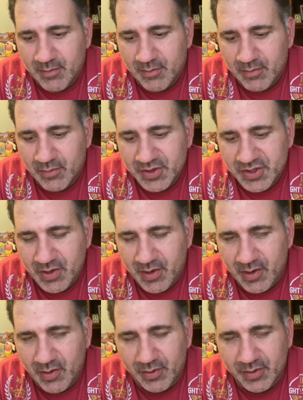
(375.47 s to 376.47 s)

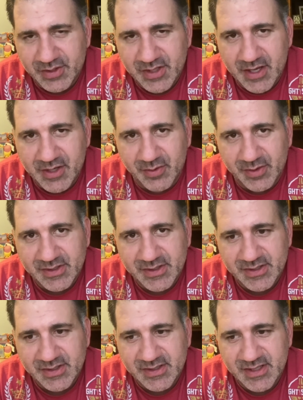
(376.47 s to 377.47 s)
restraining orders onto a
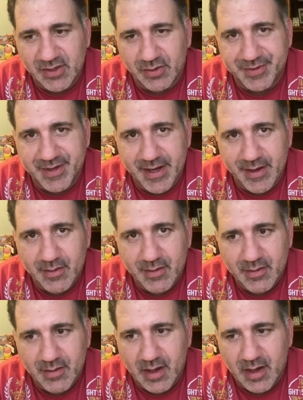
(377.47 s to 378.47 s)
single day.
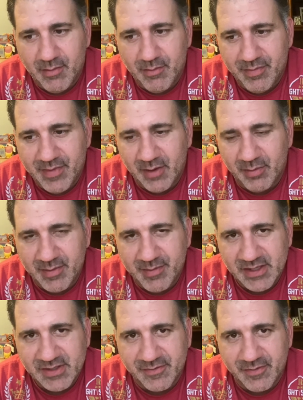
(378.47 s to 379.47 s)
That'll be
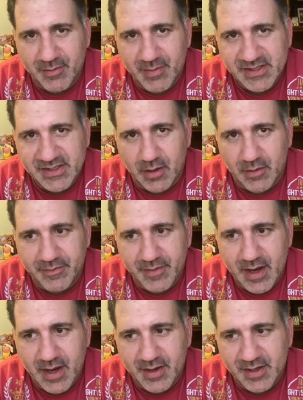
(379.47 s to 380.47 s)
best for myself
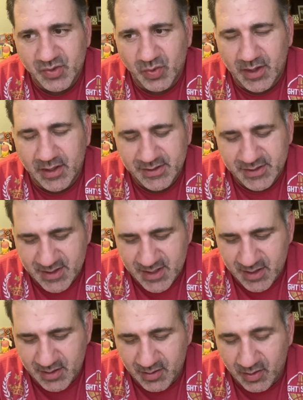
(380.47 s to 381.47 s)
and as well as
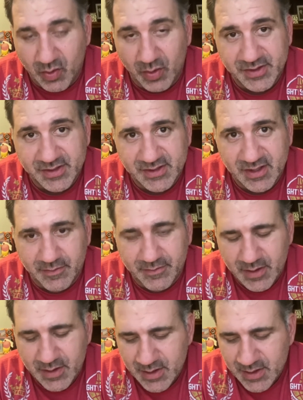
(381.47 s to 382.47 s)
the courts itself.
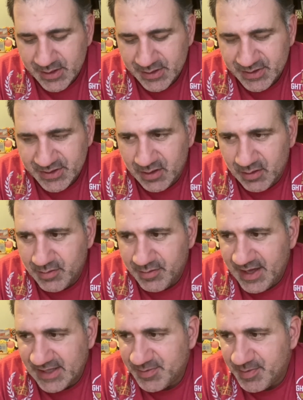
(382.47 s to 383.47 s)
So
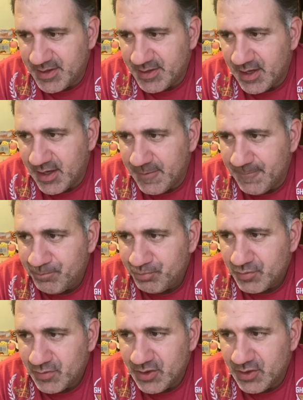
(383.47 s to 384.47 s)
that's been done.
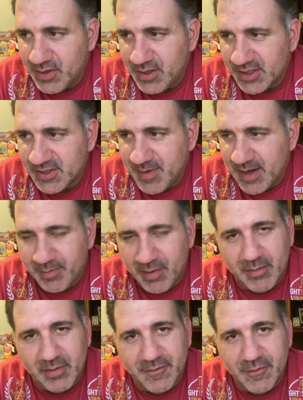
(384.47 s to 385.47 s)
You can expect
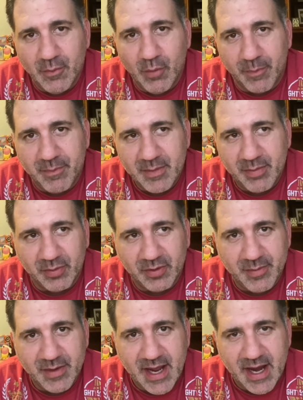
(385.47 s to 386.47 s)
probably a few more people to
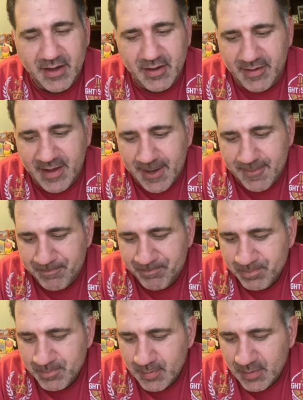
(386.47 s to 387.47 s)
be added to that,
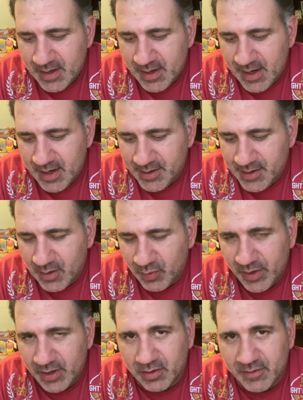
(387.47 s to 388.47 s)
and
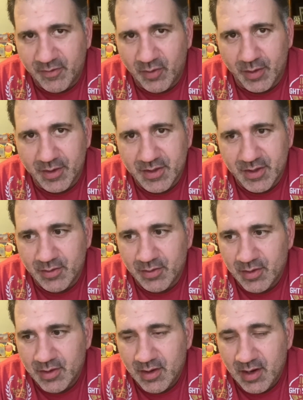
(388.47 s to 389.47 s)
we look forward to,
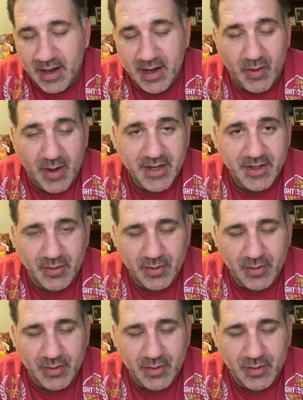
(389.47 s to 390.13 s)
I know I do,